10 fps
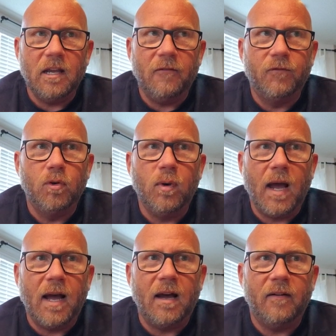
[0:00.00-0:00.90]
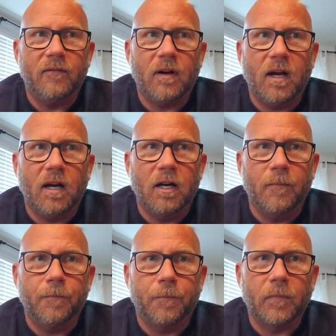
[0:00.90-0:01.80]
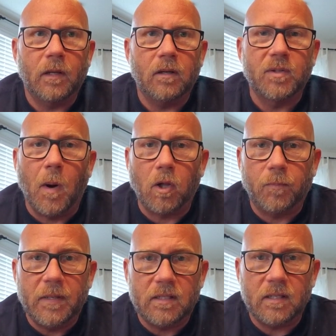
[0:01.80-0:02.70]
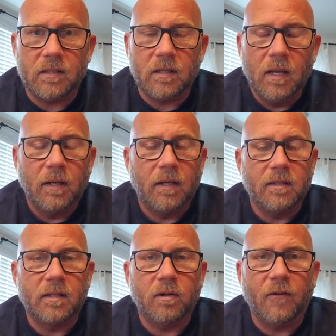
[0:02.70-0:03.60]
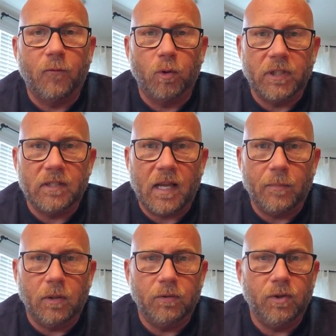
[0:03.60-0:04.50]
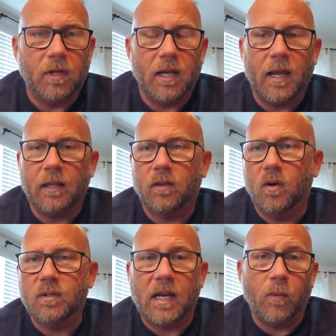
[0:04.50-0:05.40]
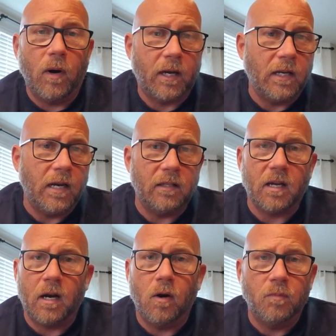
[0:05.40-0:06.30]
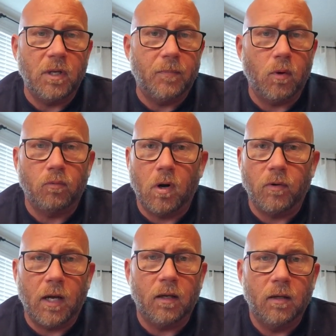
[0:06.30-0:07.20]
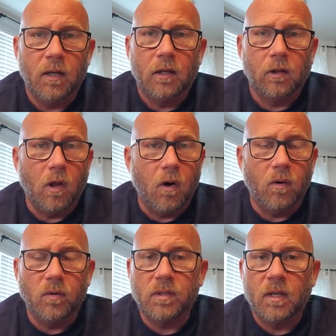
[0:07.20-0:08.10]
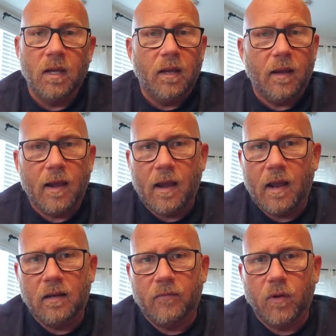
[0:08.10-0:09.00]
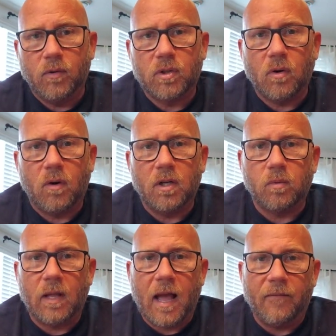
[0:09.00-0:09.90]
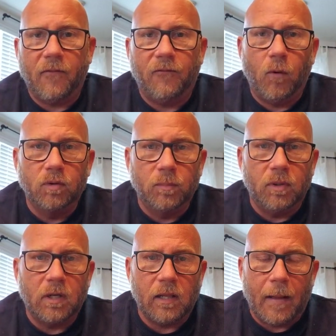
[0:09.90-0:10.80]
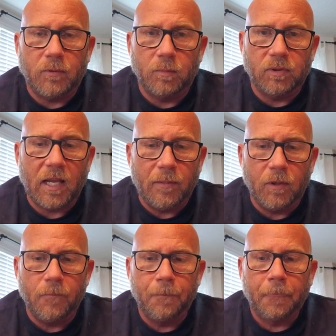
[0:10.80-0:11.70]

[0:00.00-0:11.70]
if you have smaller pieces, consider a folding table. You can get those anywhere. Canadian Tire, Home Depot, Rona, Lowe's. Any of those stores will have a foldable, collapsible table.